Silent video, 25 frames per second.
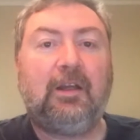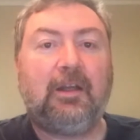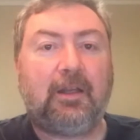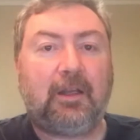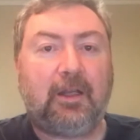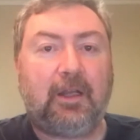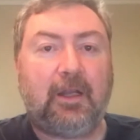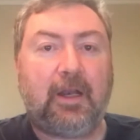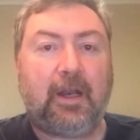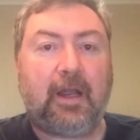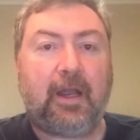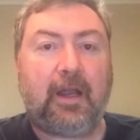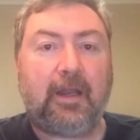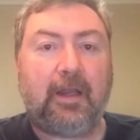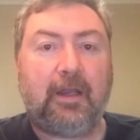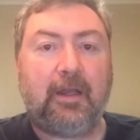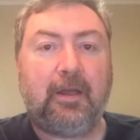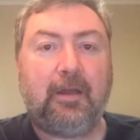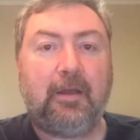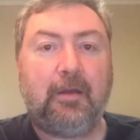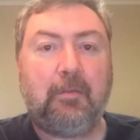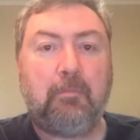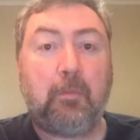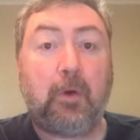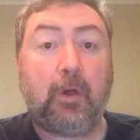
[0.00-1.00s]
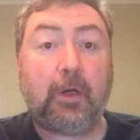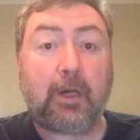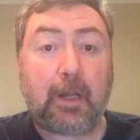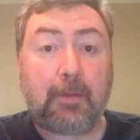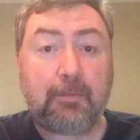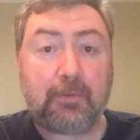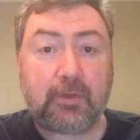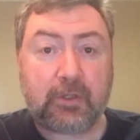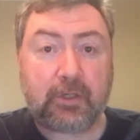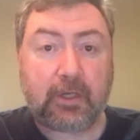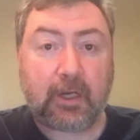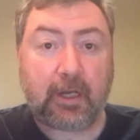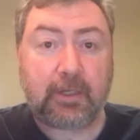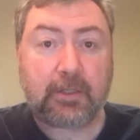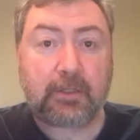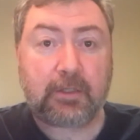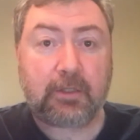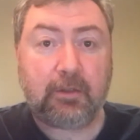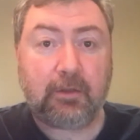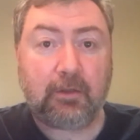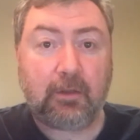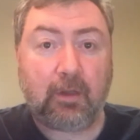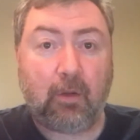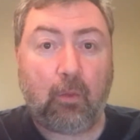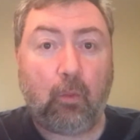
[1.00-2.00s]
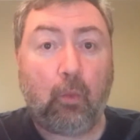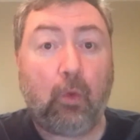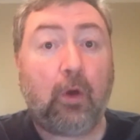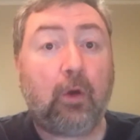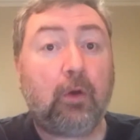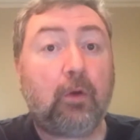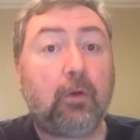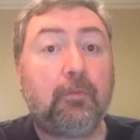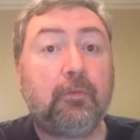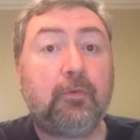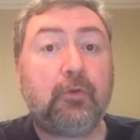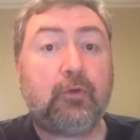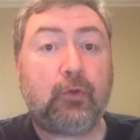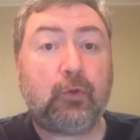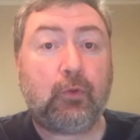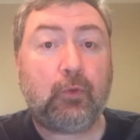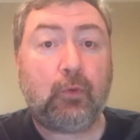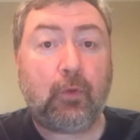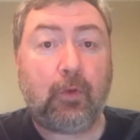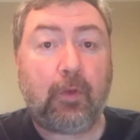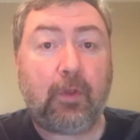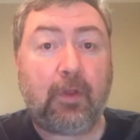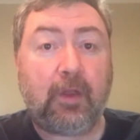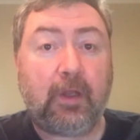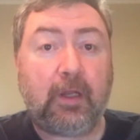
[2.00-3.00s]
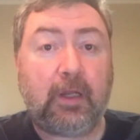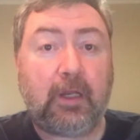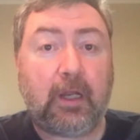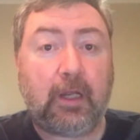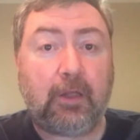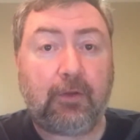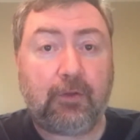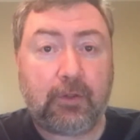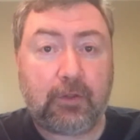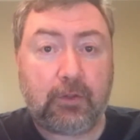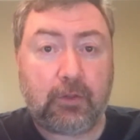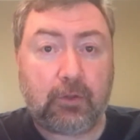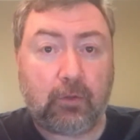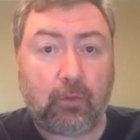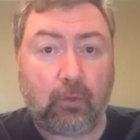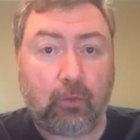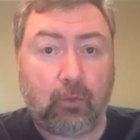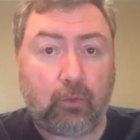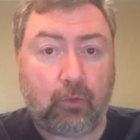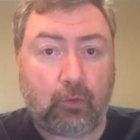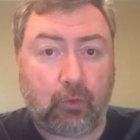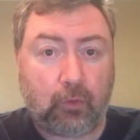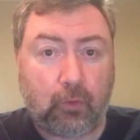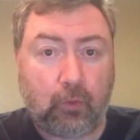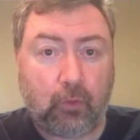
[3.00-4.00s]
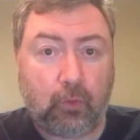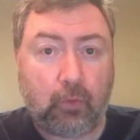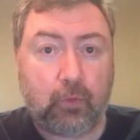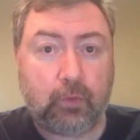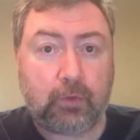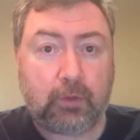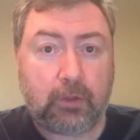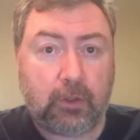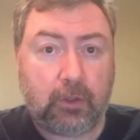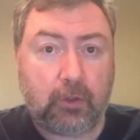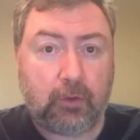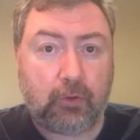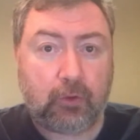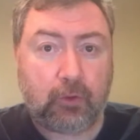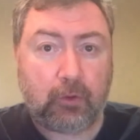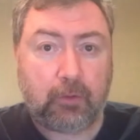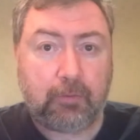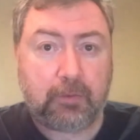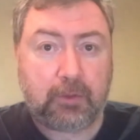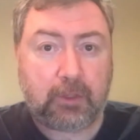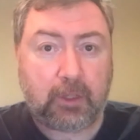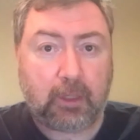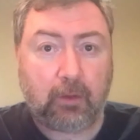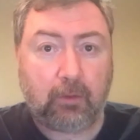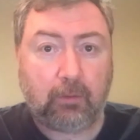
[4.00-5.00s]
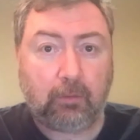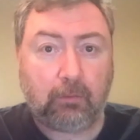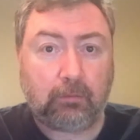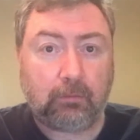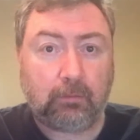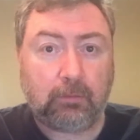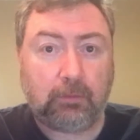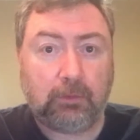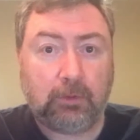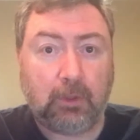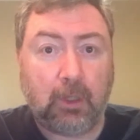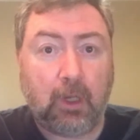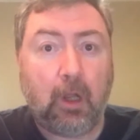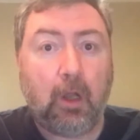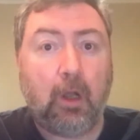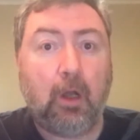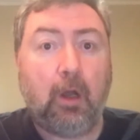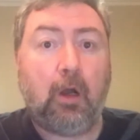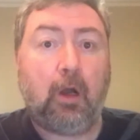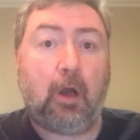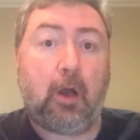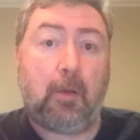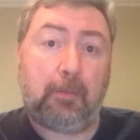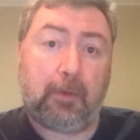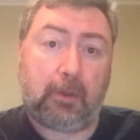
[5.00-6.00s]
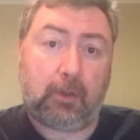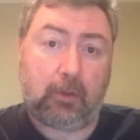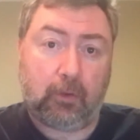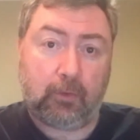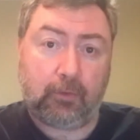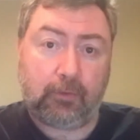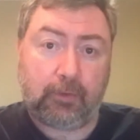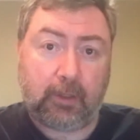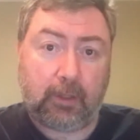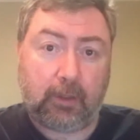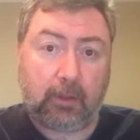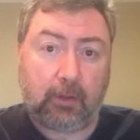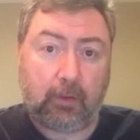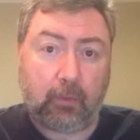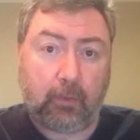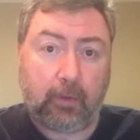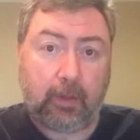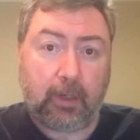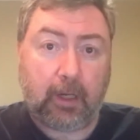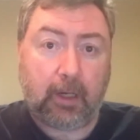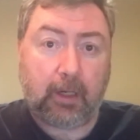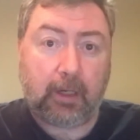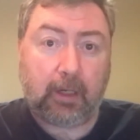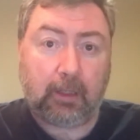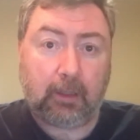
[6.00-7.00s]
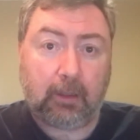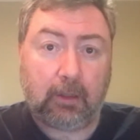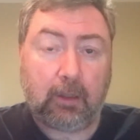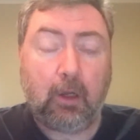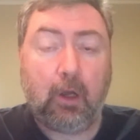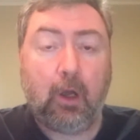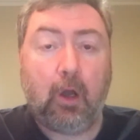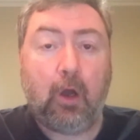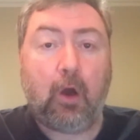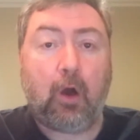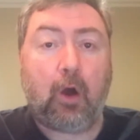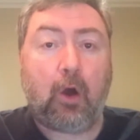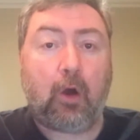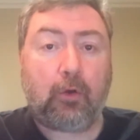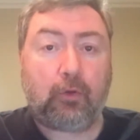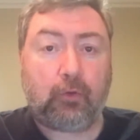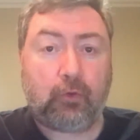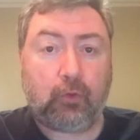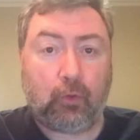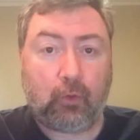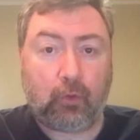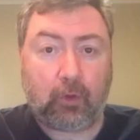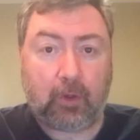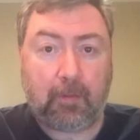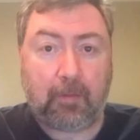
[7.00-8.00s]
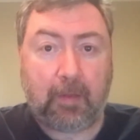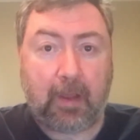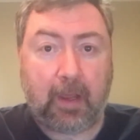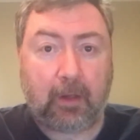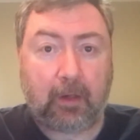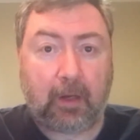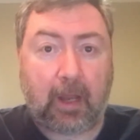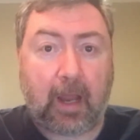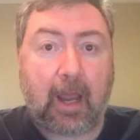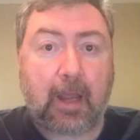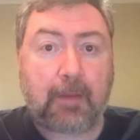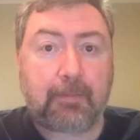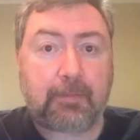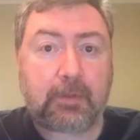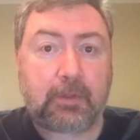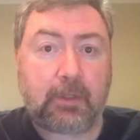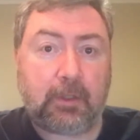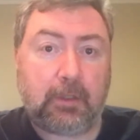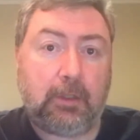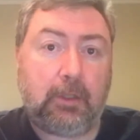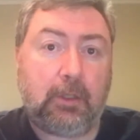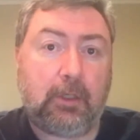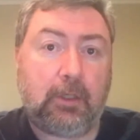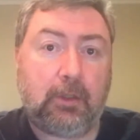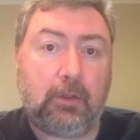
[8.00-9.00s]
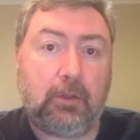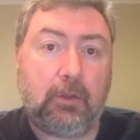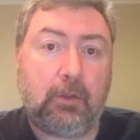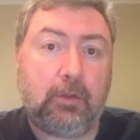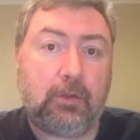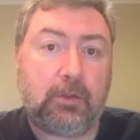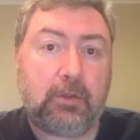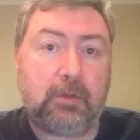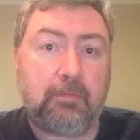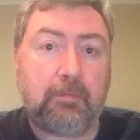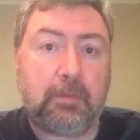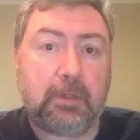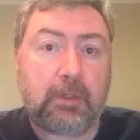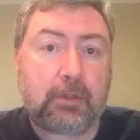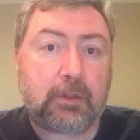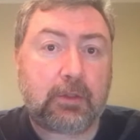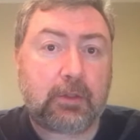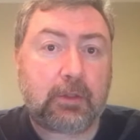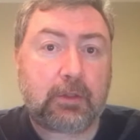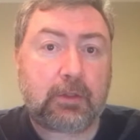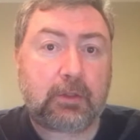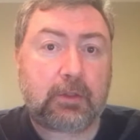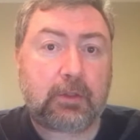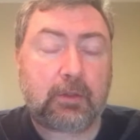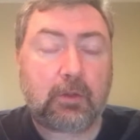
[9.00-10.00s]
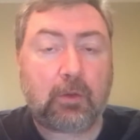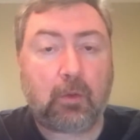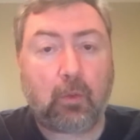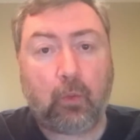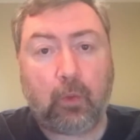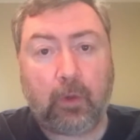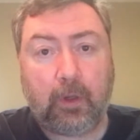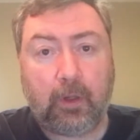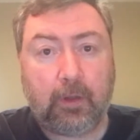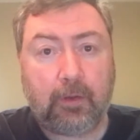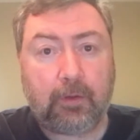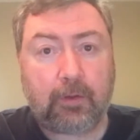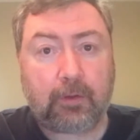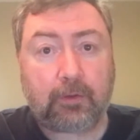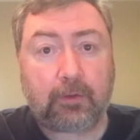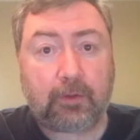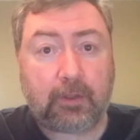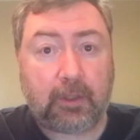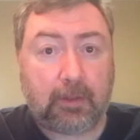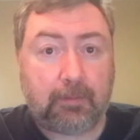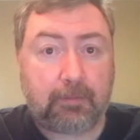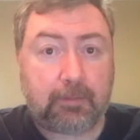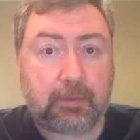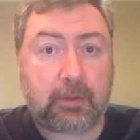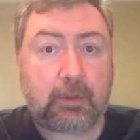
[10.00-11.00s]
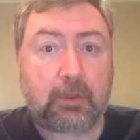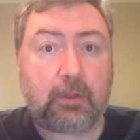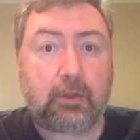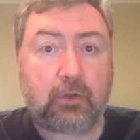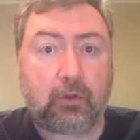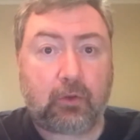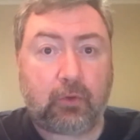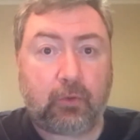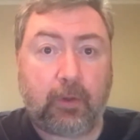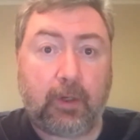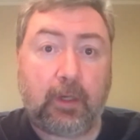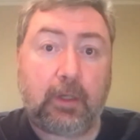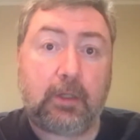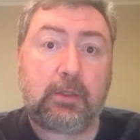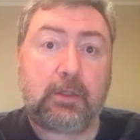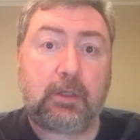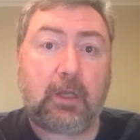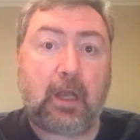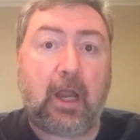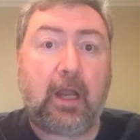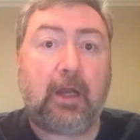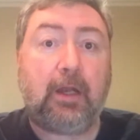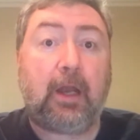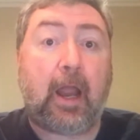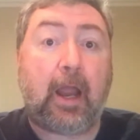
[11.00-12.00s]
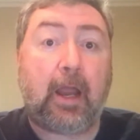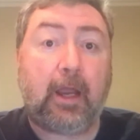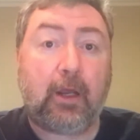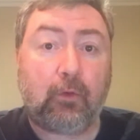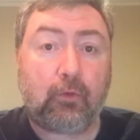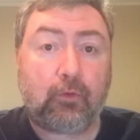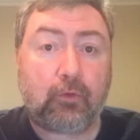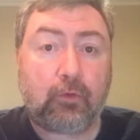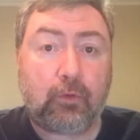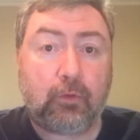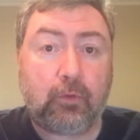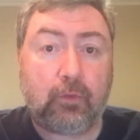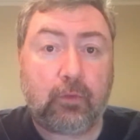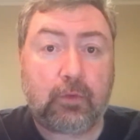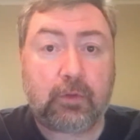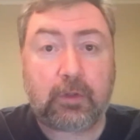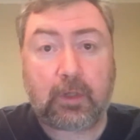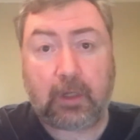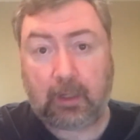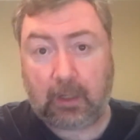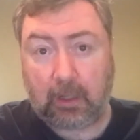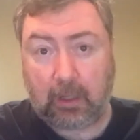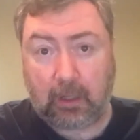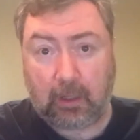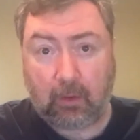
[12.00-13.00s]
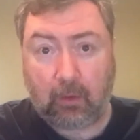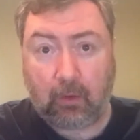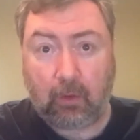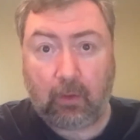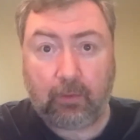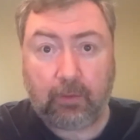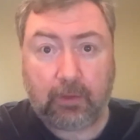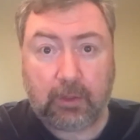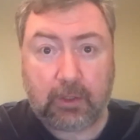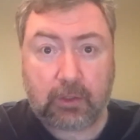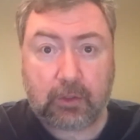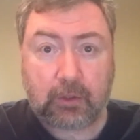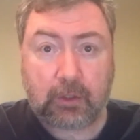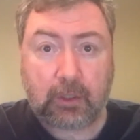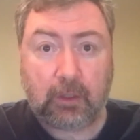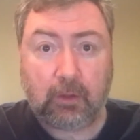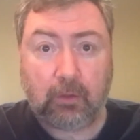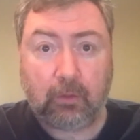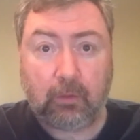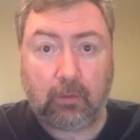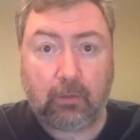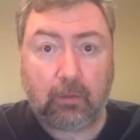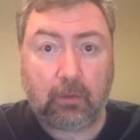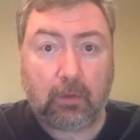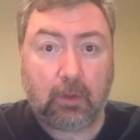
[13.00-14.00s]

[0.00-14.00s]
G'day, my name's Jason. Welcome to the Digital Tools YouTube channel. I'm a content creator. I talk about apps that you can use in business with tips, tricks and how-tos that are on this channel.